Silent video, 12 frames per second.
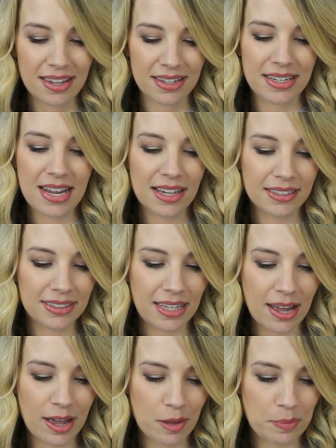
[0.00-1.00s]
Next
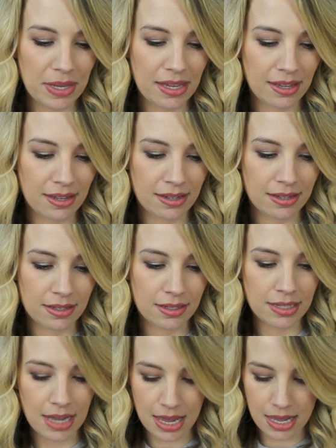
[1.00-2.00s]
up
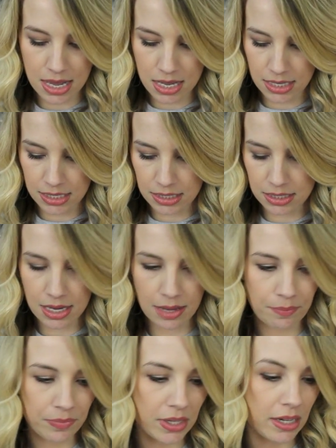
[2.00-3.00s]
is, let's see,
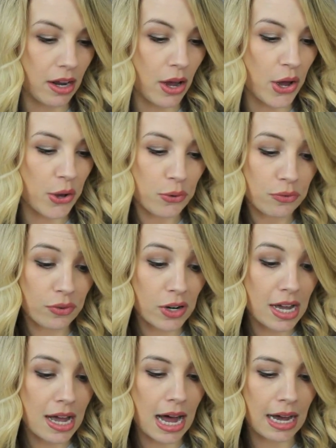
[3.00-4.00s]
an
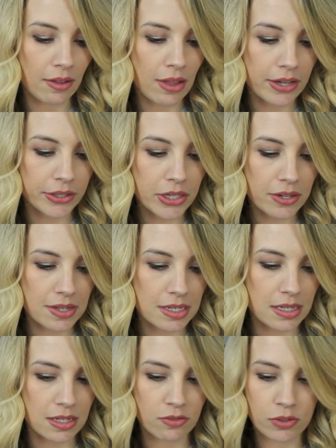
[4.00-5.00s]
Ofra eyeliner.
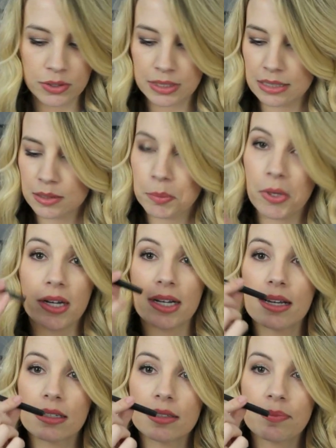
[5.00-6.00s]
This is a full-size
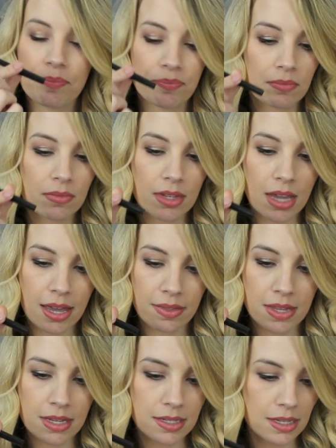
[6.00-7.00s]
product,
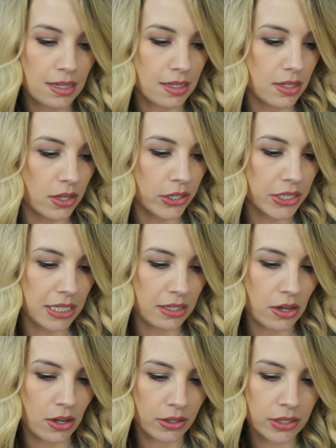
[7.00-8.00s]
and this is thirteen
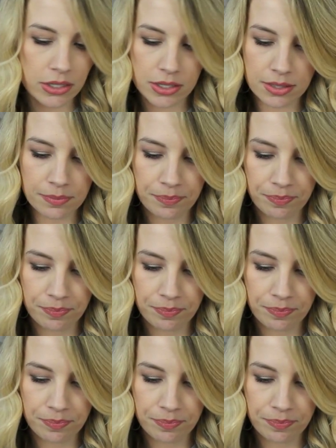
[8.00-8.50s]
dollars.